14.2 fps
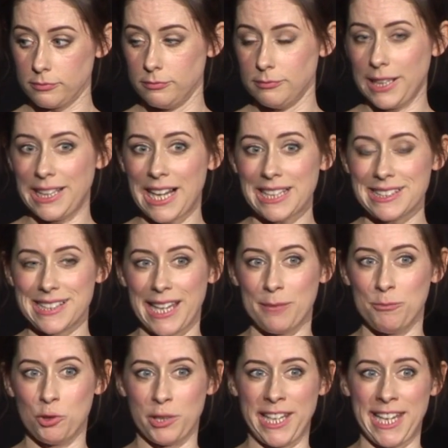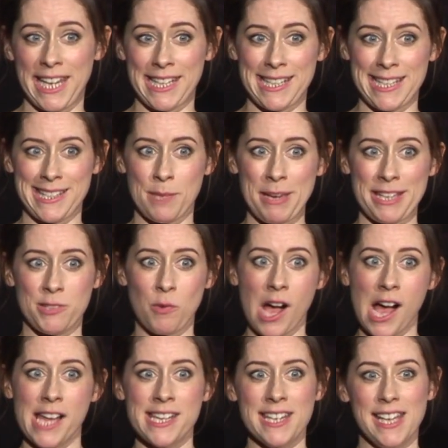My last game, do you want to hear it? It's the best
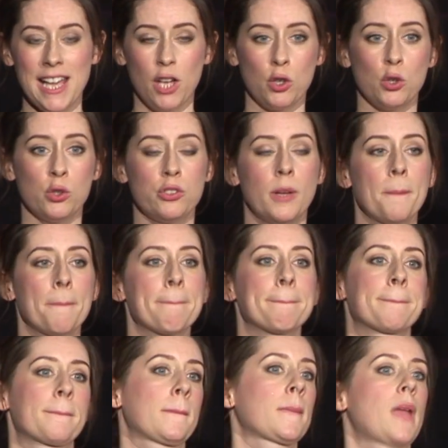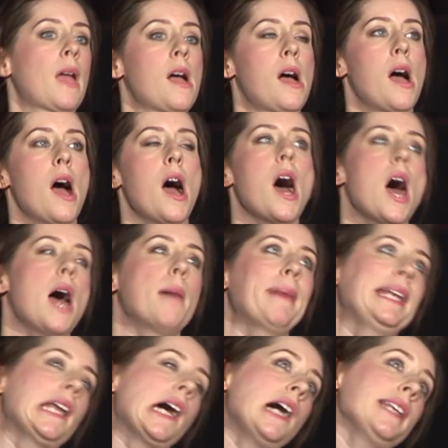one. Good.
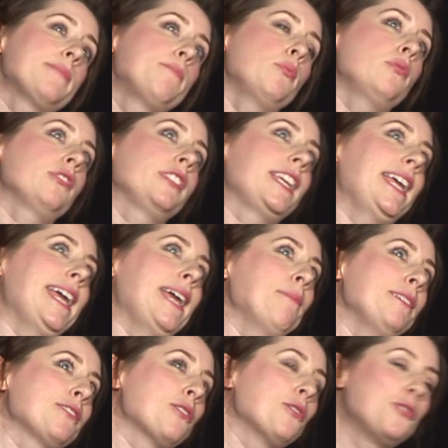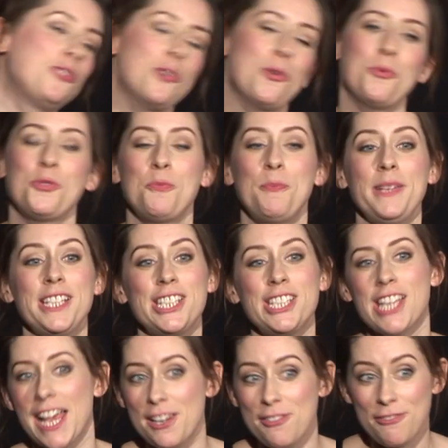My last board game is called Don't Be
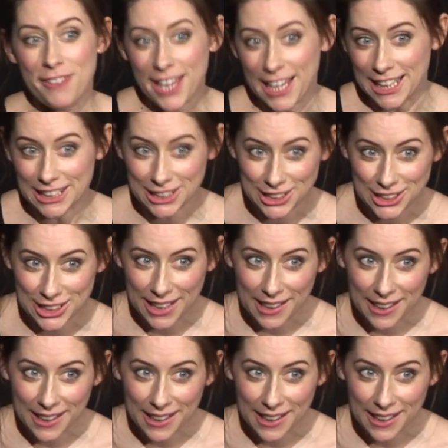Shellfish.